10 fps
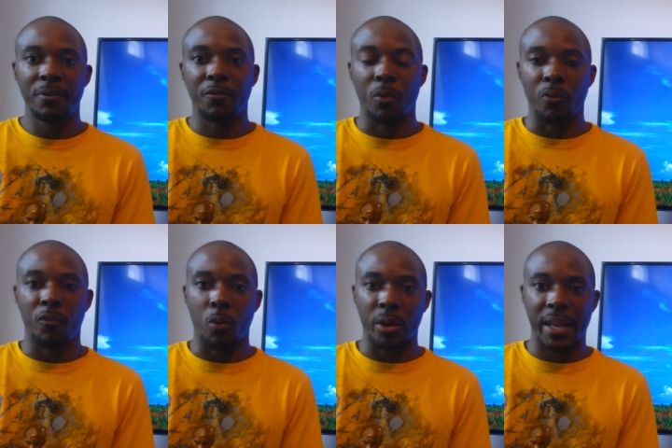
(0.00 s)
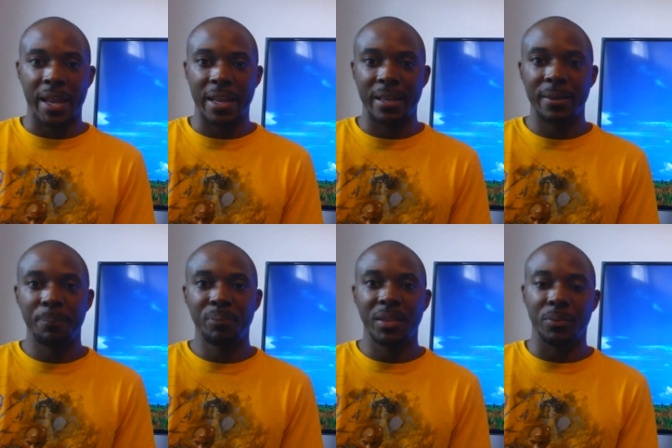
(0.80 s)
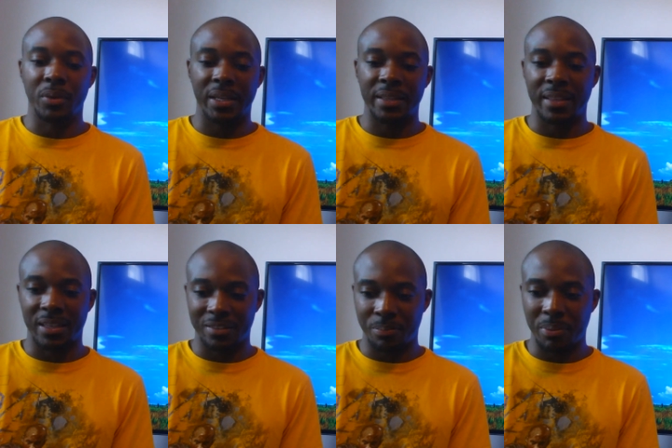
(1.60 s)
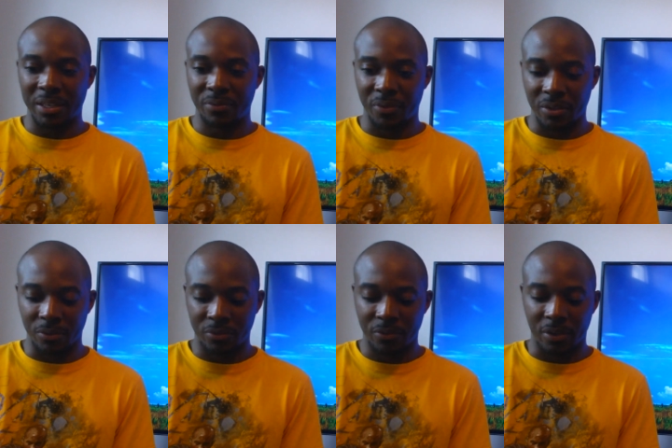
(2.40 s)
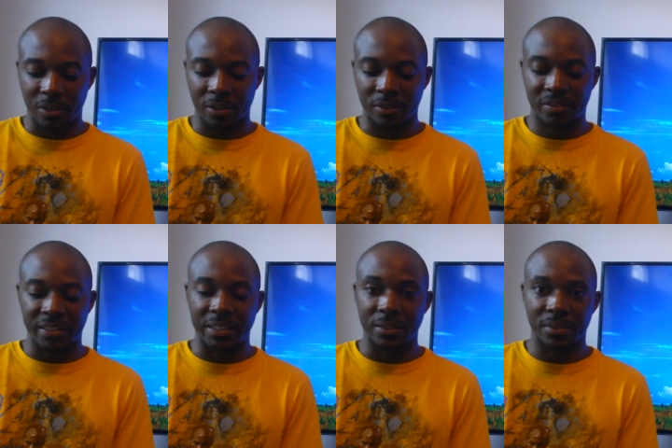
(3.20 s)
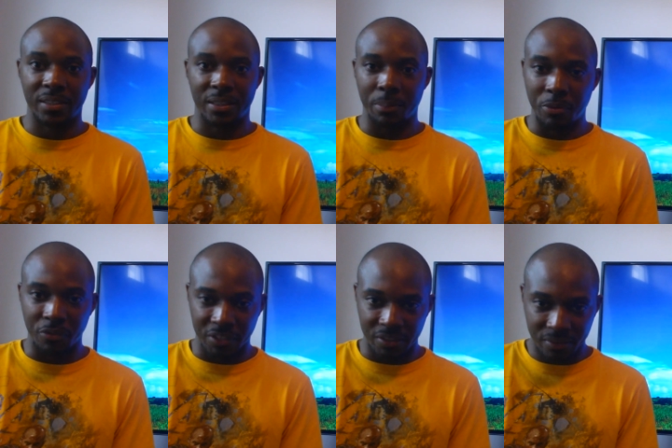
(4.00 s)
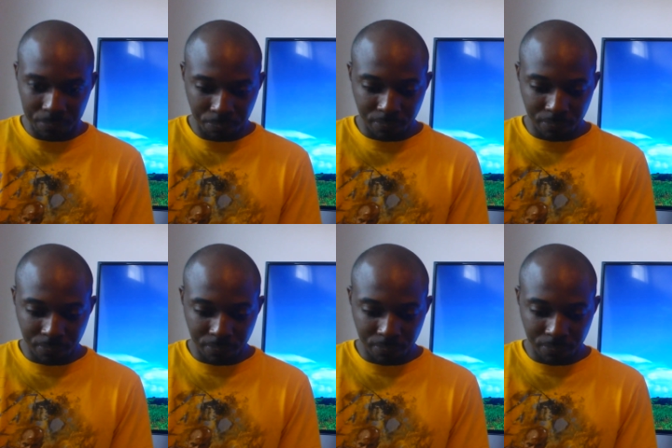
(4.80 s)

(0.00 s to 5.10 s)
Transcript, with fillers: for 4K and what they think is best for those uh, scenes in the movies.